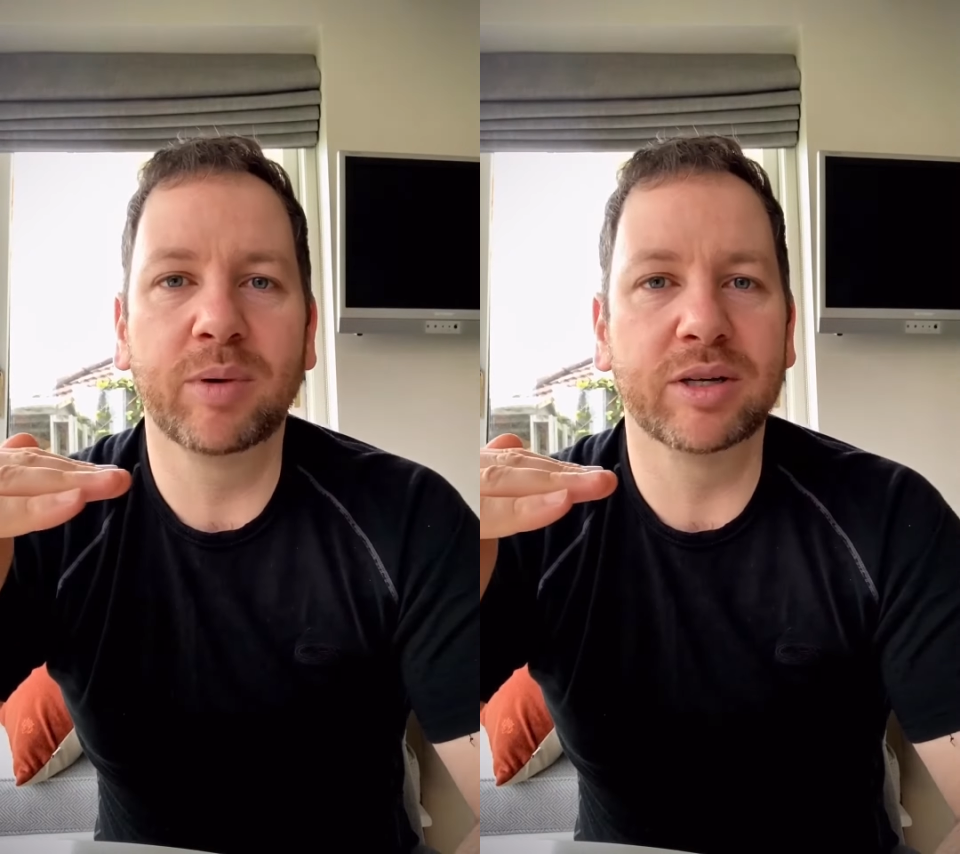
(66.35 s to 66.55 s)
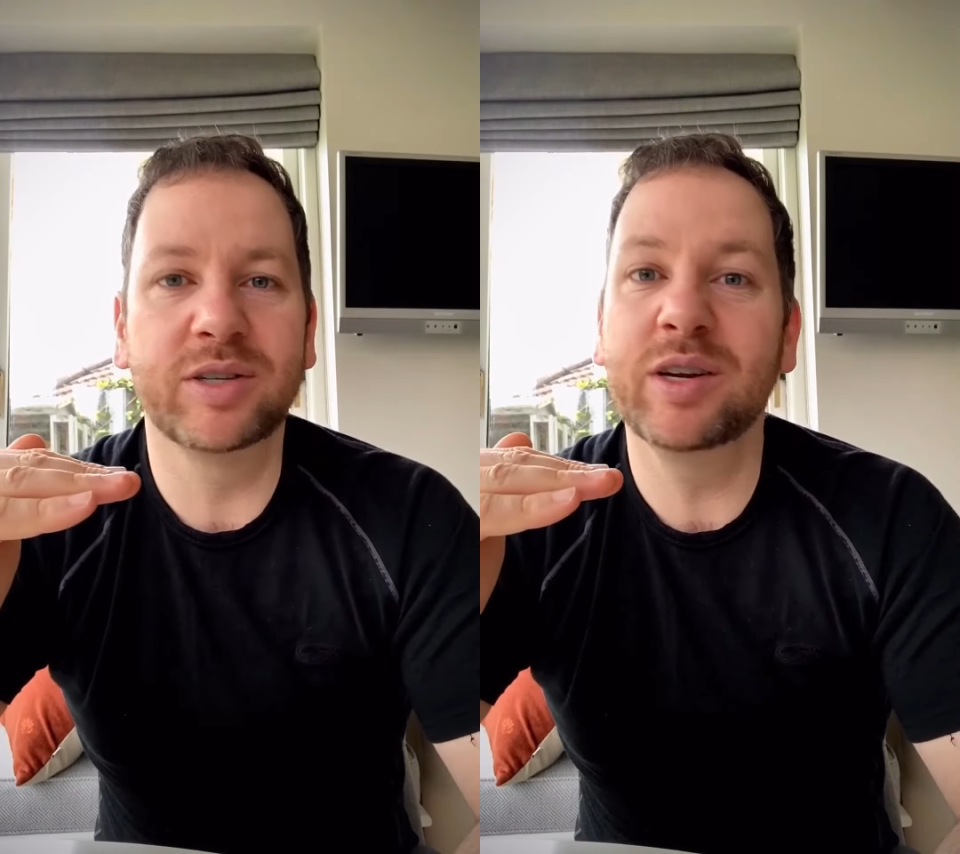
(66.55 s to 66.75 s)

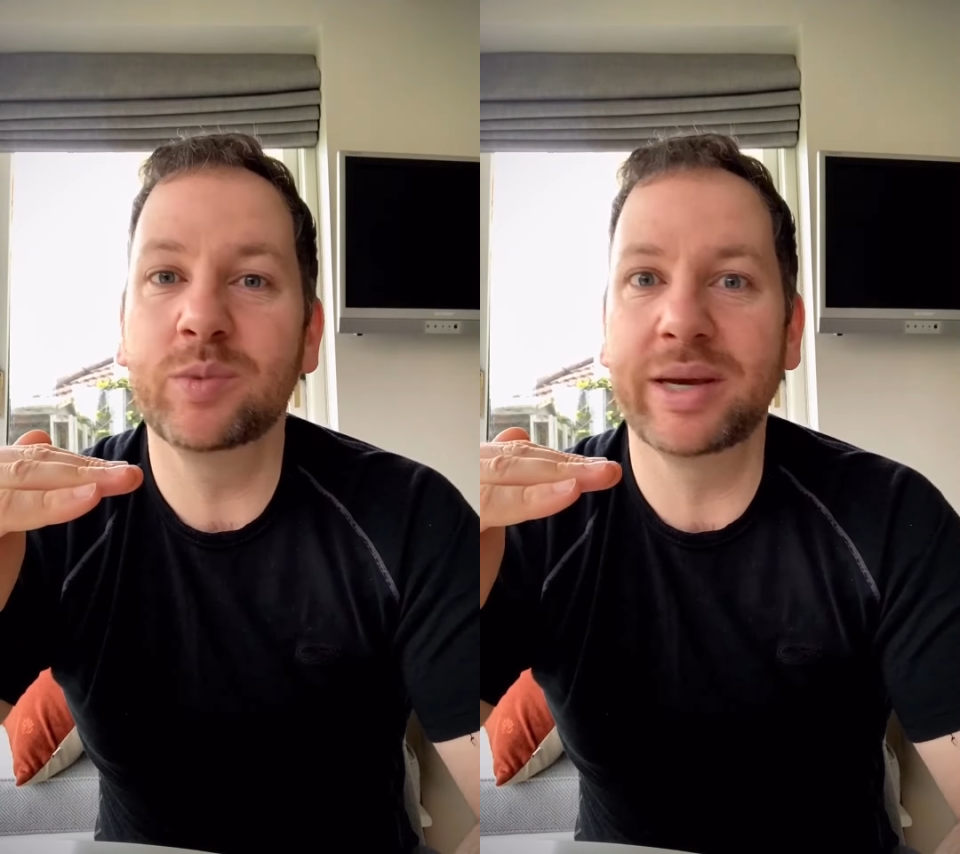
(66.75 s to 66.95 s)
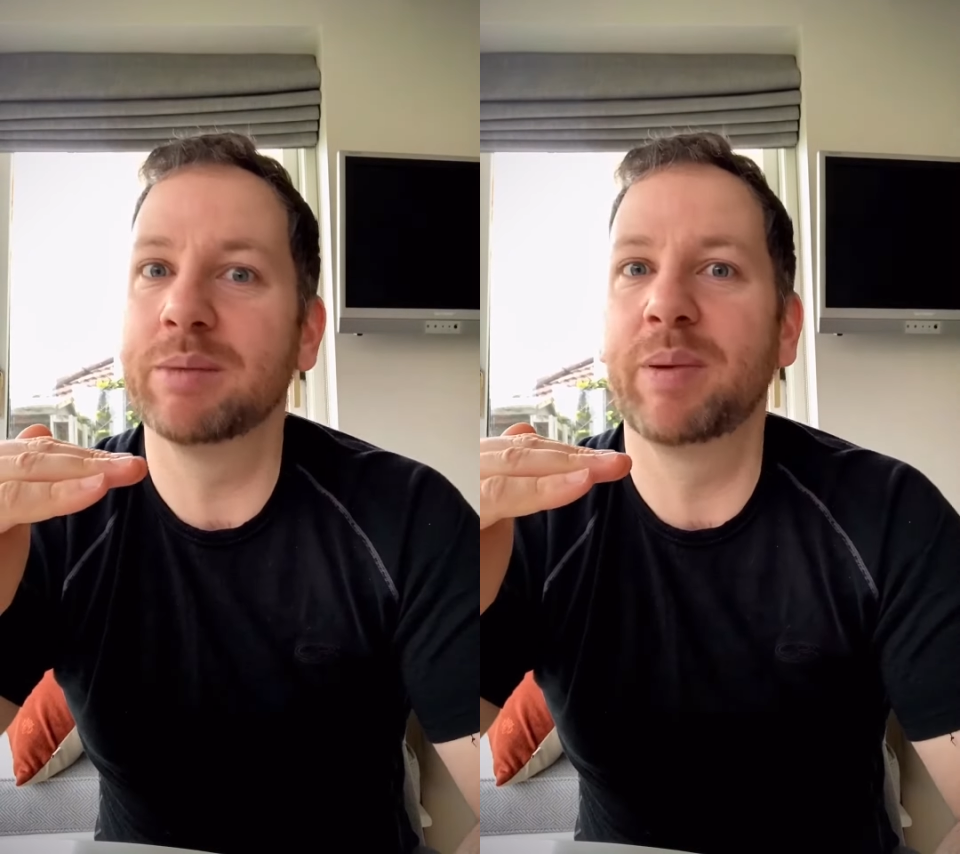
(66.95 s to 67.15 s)
but as soon as
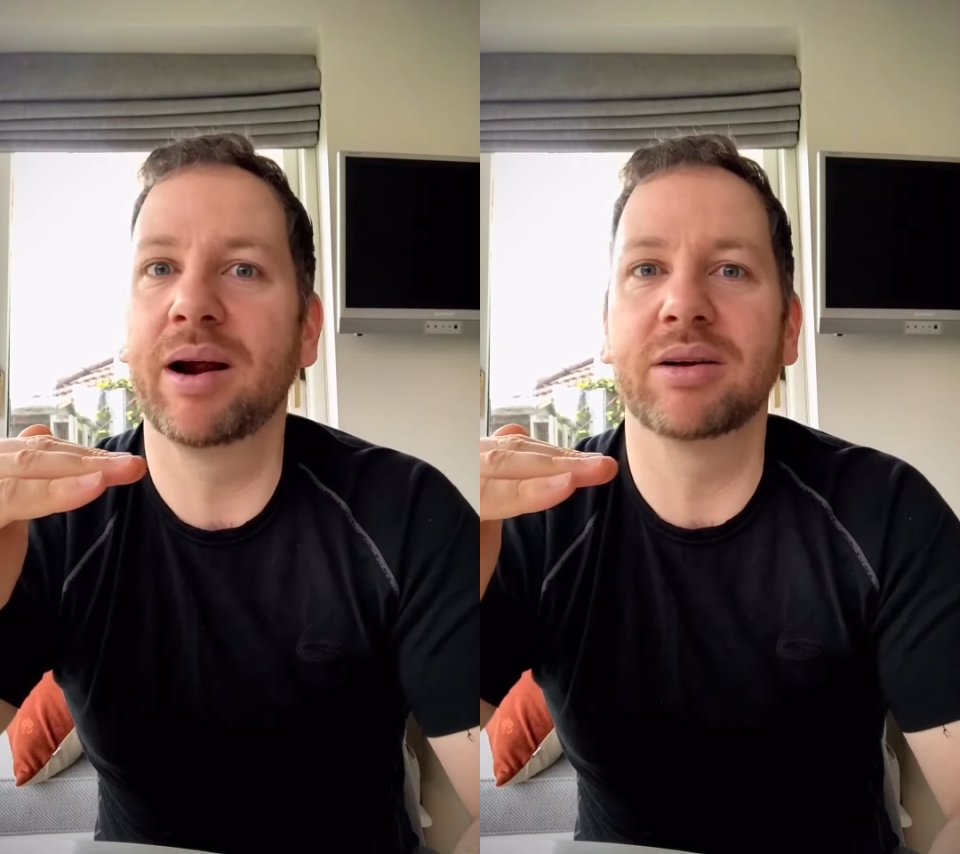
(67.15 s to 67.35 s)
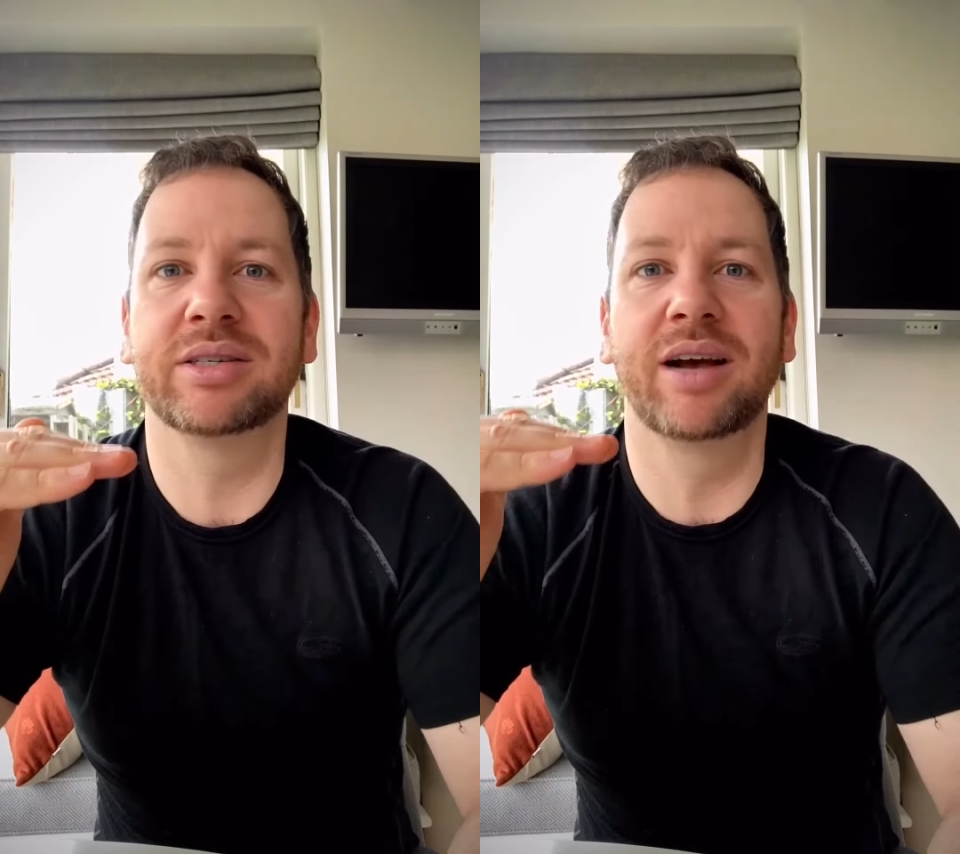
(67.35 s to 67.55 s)
we
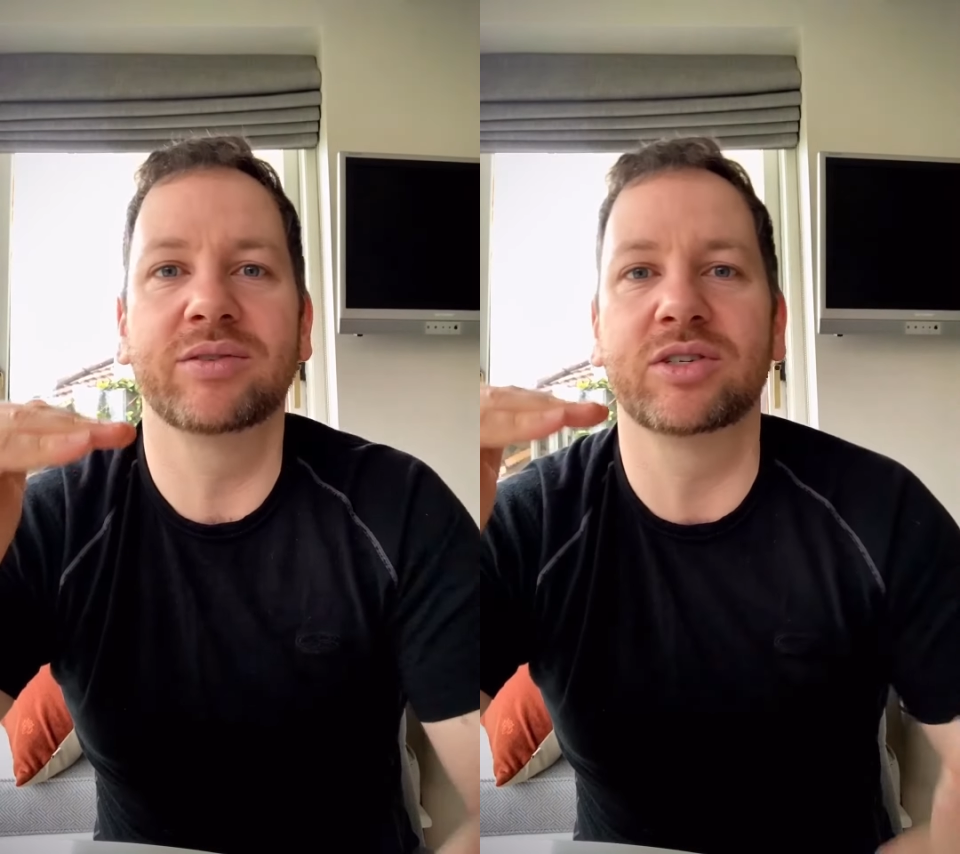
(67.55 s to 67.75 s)
compare ourselves